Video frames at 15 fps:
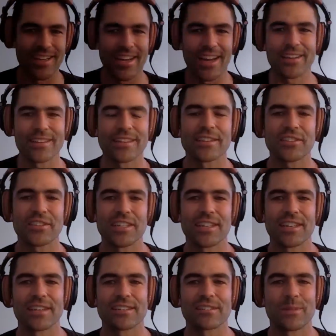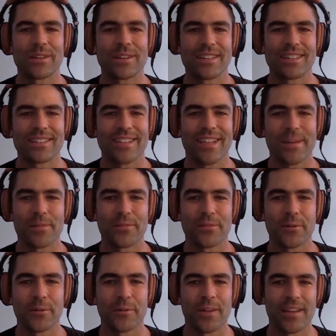and I don't think she had experienced that
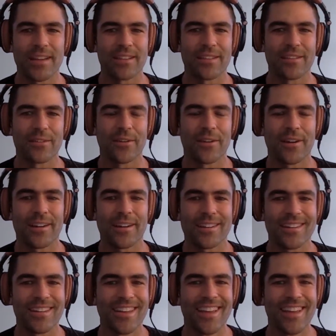before, running in the dark. And